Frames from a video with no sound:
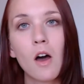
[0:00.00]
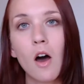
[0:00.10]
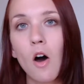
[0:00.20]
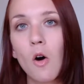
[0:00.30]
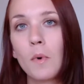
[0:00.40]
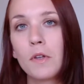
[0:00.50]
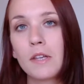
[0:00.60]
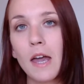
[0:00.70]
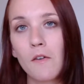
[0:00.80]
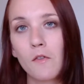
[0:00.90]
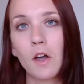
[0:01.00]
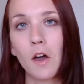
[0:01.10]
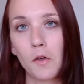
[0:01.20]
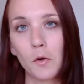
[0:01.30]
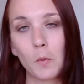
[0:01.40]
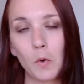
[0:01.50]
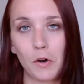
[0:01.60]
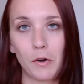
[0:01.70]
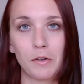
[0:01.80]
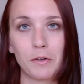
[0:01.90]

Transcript: almost every other word.